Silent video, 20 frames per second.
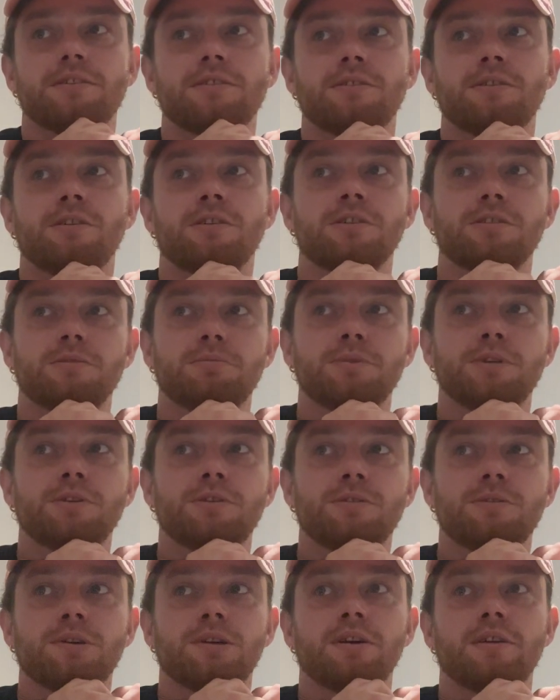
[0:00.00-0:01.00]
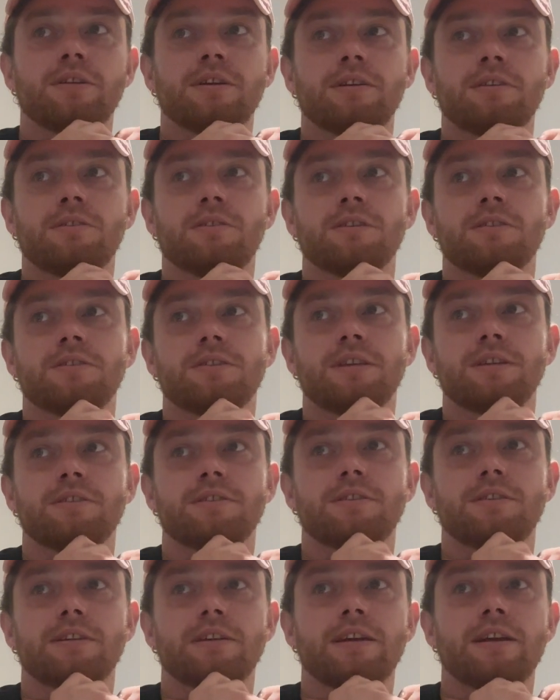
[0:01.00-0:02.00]
to the hospital, where I then got
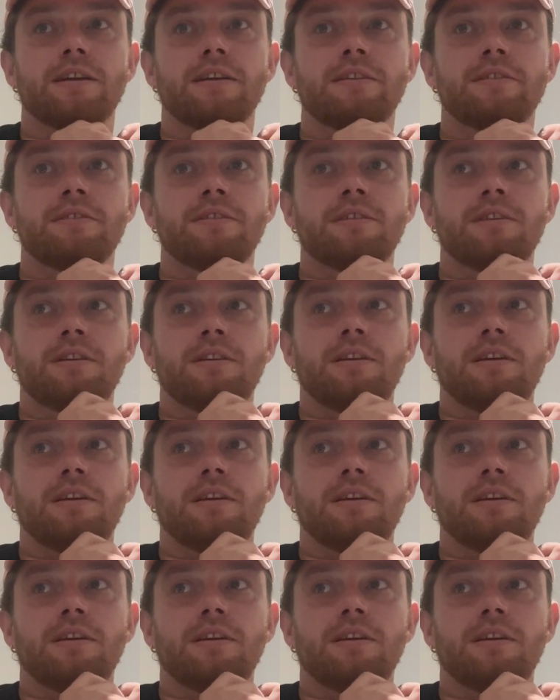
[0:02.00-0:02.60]
assessed again.